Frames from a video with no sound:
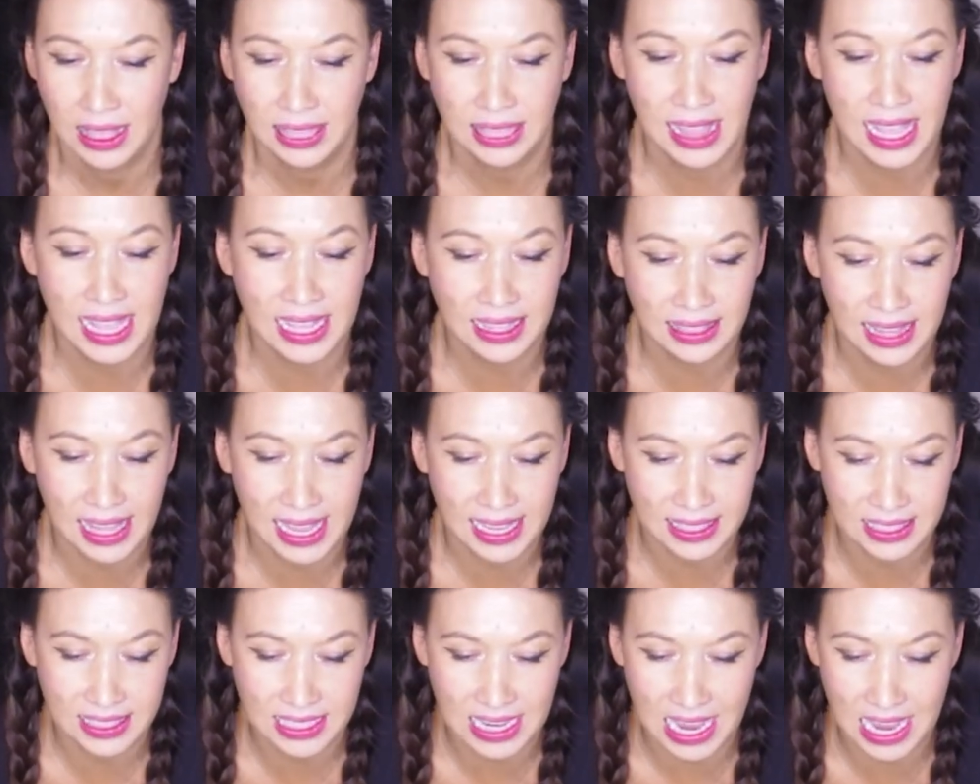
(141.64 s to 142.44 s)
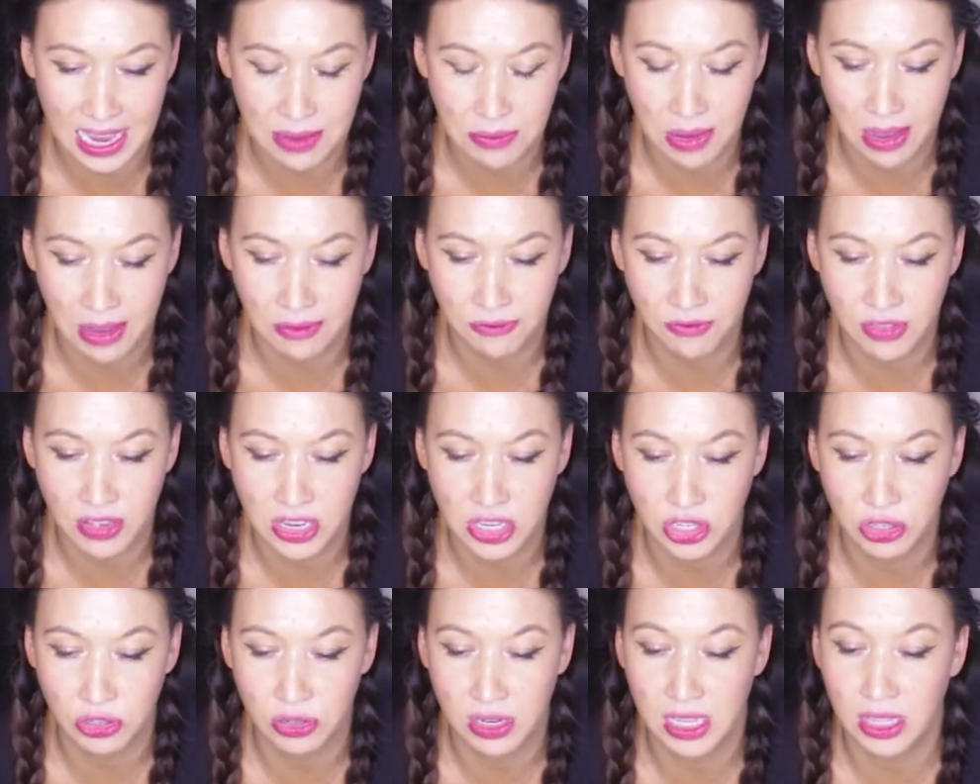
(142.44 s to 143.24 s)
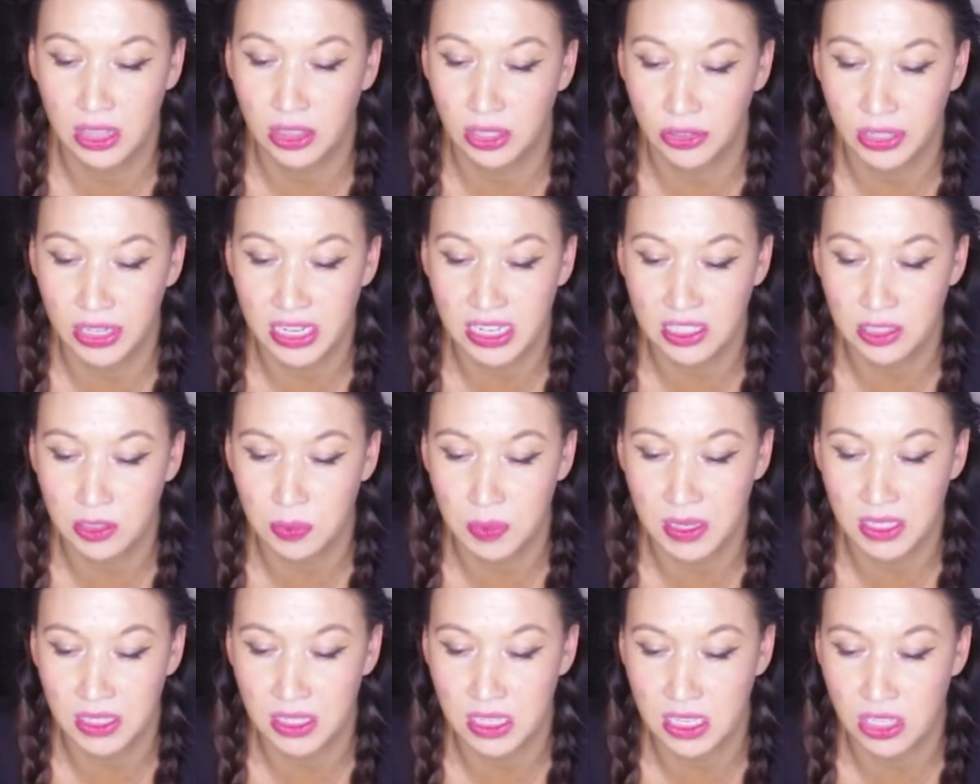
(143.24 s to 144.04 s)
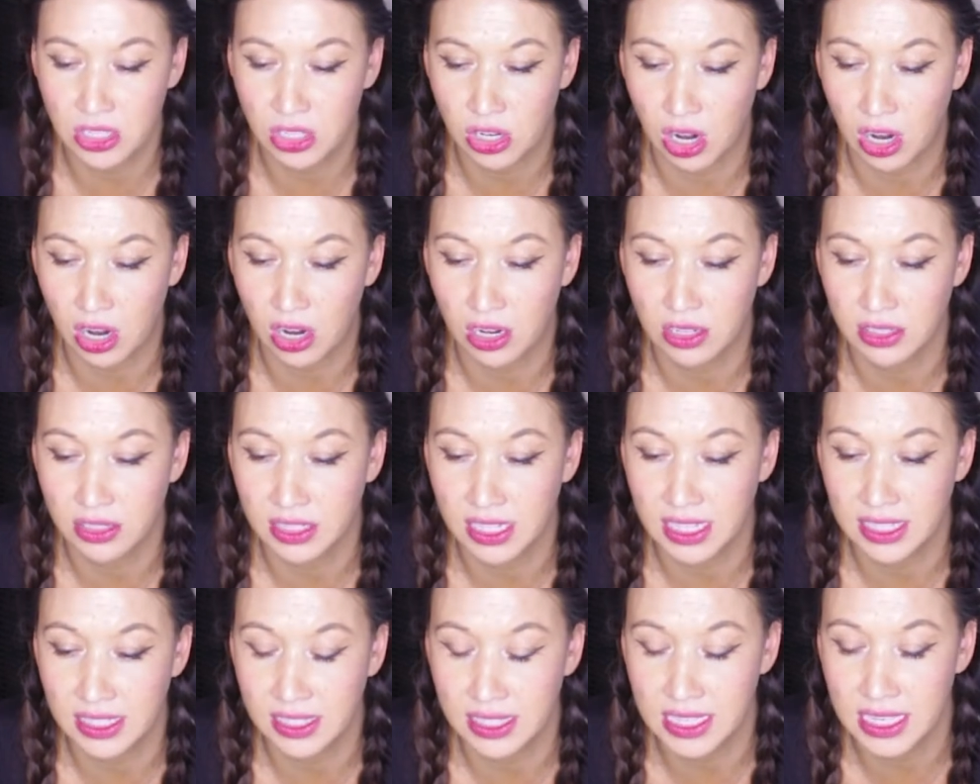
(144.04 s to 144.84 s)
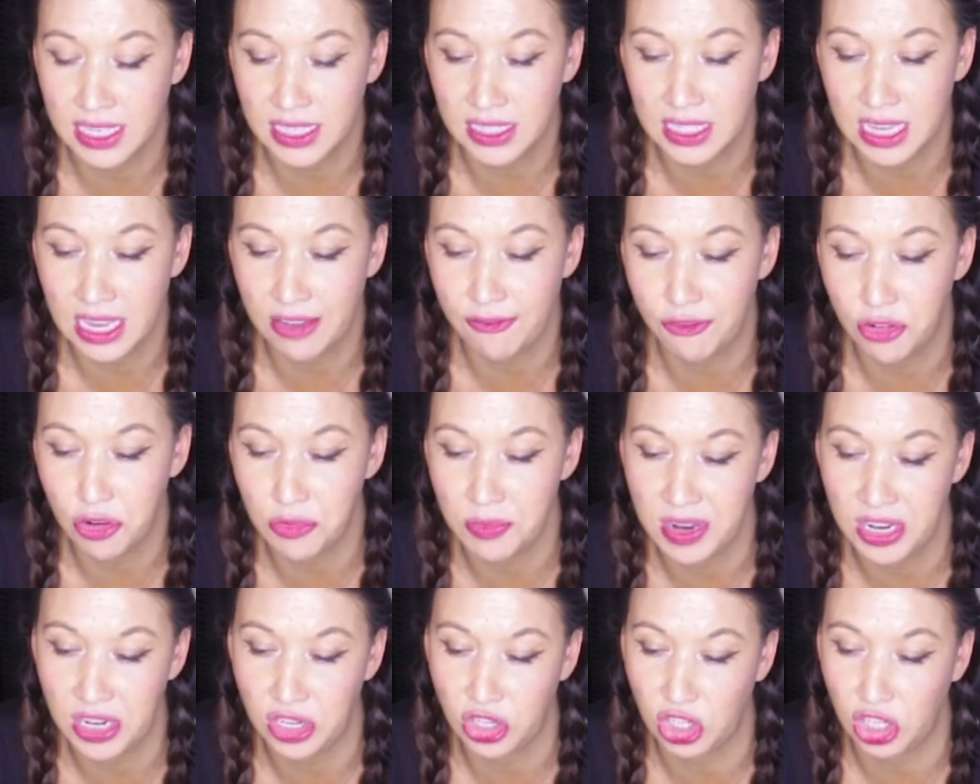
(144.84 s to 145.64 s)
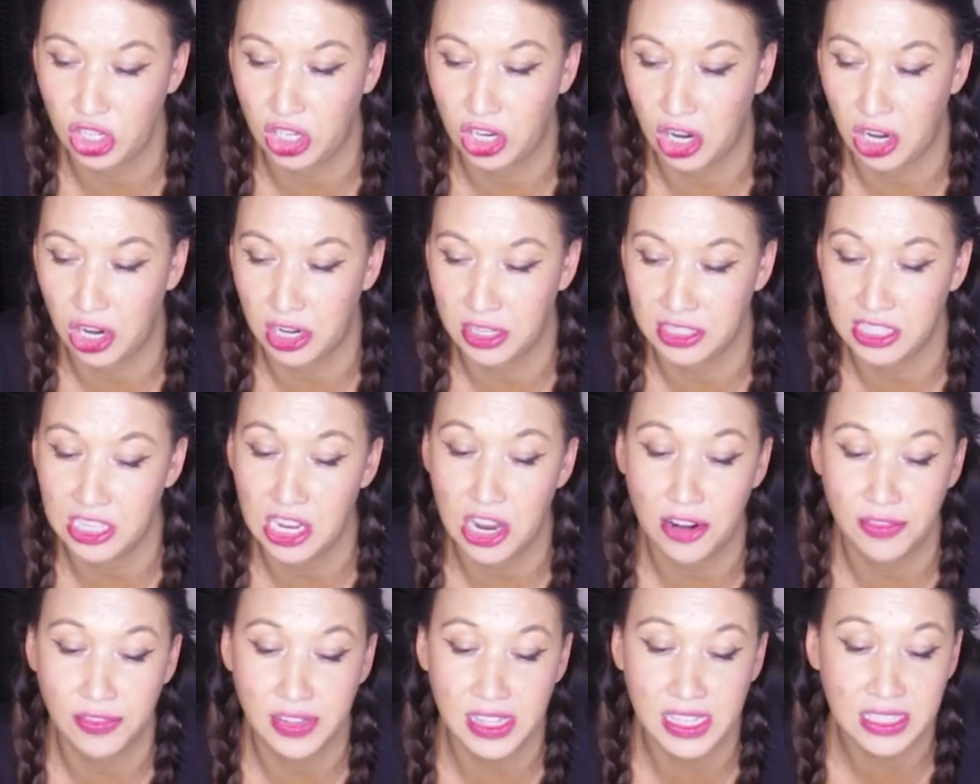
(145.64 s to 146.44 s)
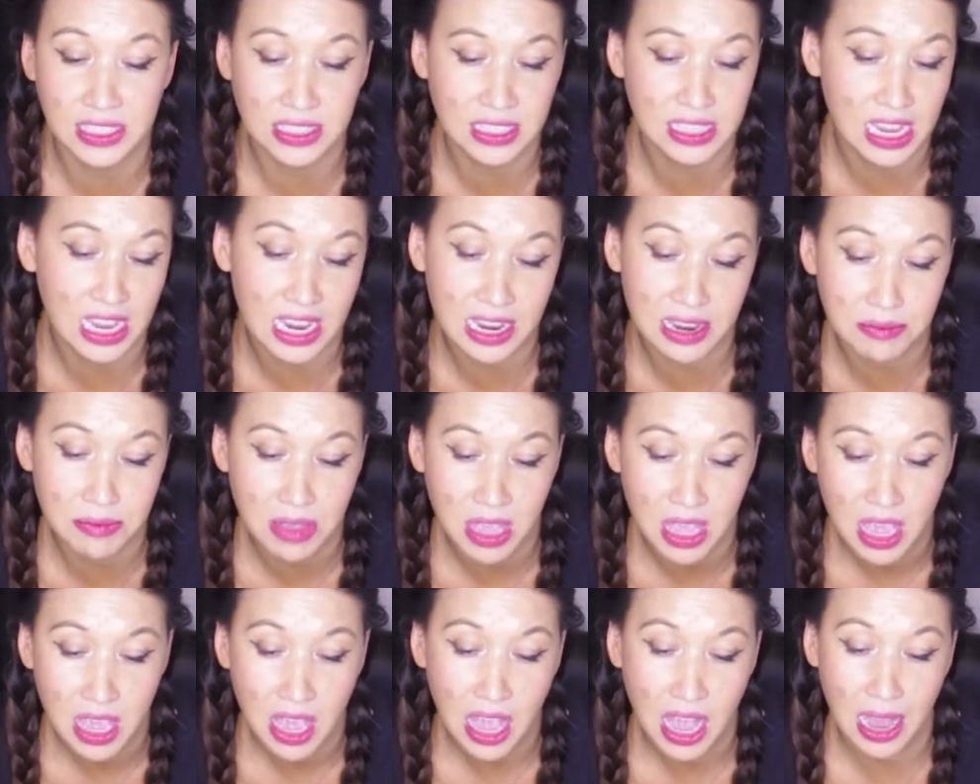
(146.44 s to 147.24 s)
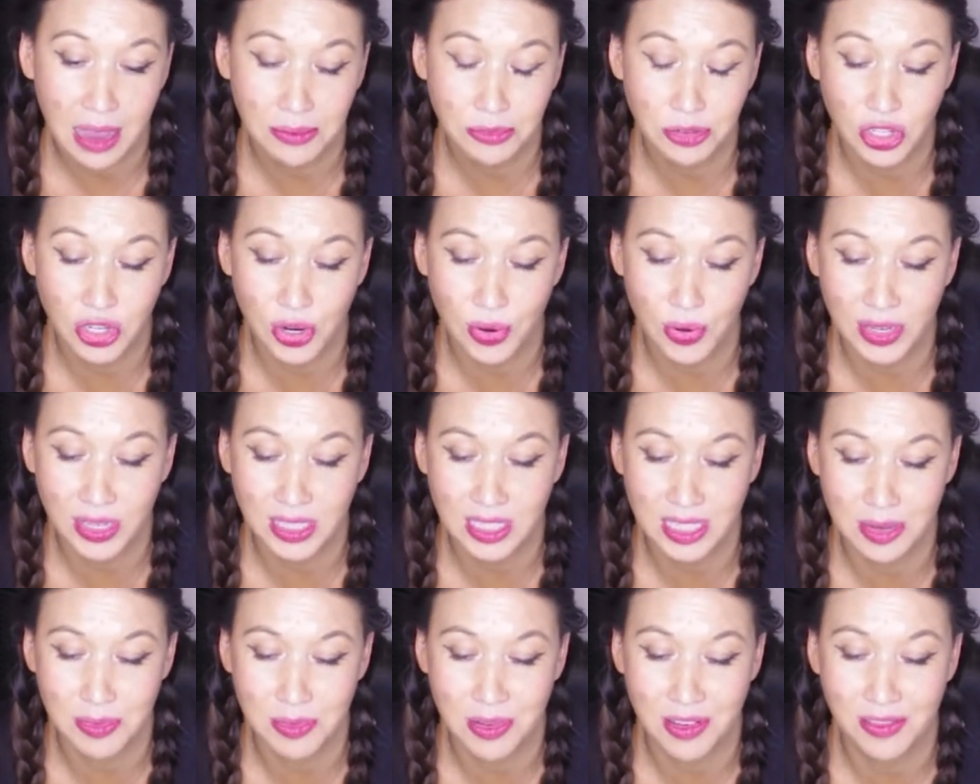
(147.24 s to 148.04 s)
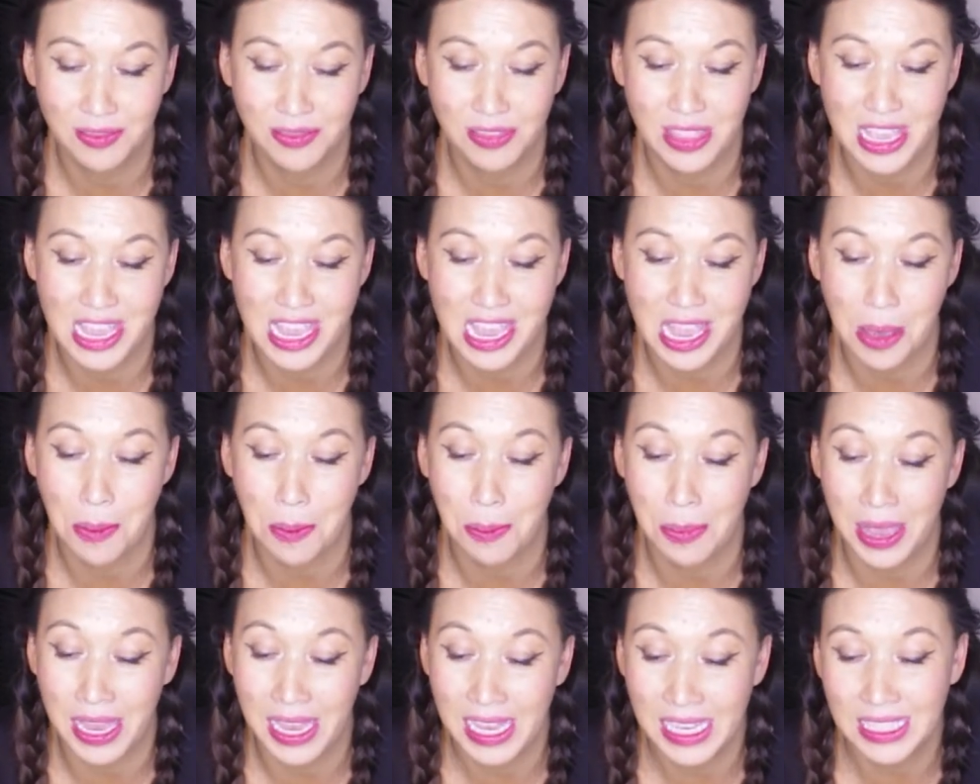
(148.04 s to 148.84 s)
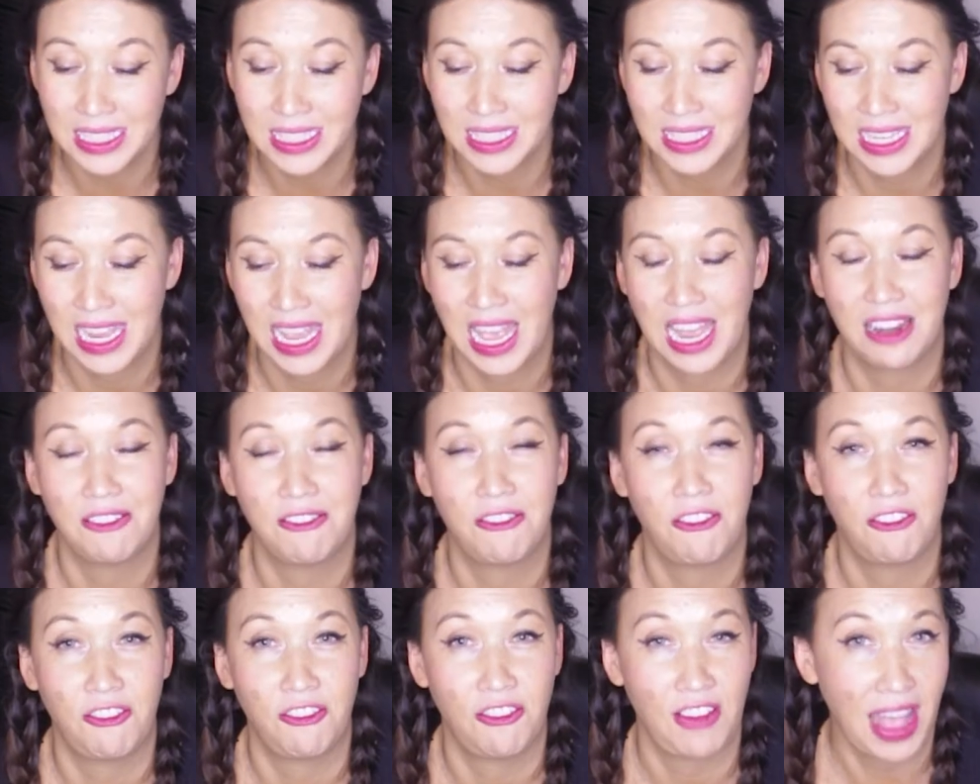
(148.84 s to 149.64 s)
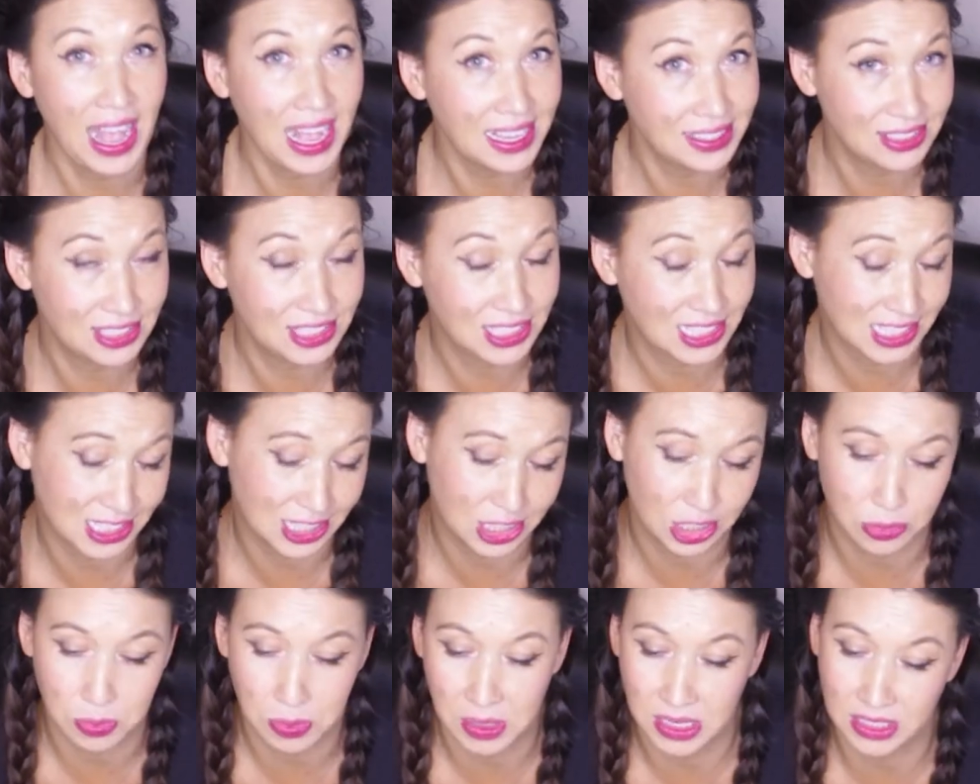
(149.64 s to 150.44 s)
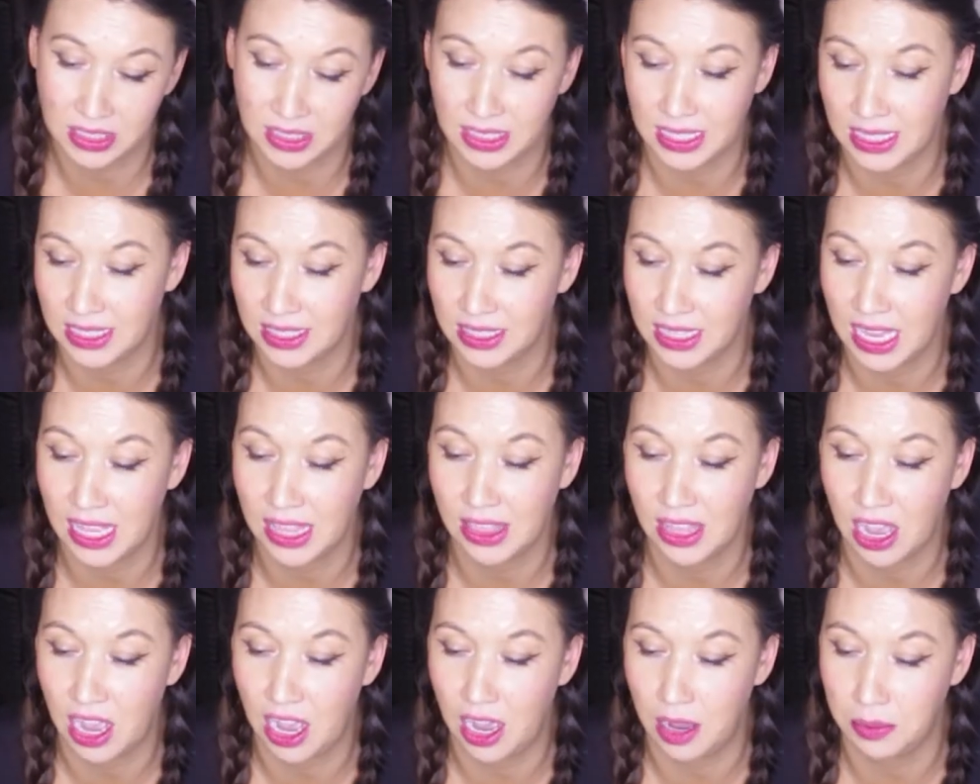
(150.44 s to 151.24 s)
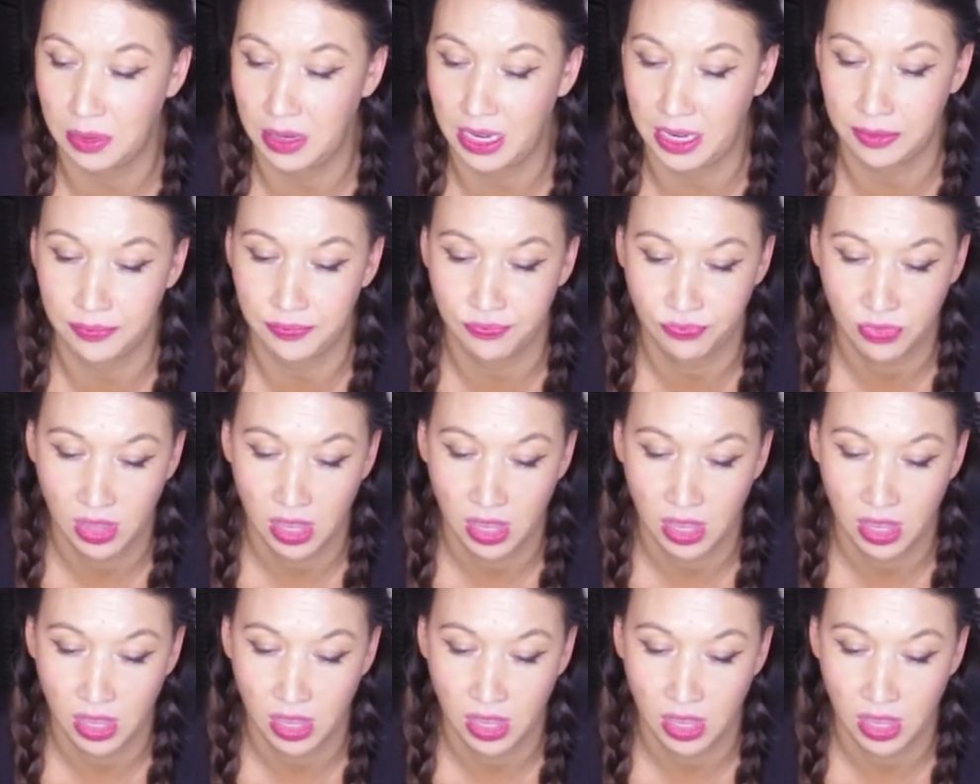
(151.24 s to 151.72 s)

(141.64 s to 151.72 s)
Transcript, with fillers: Like last time, I'm featuring 30 species cards and 6 information cards. However, this time I'm showing some of the biggest and fastest species in the hobby.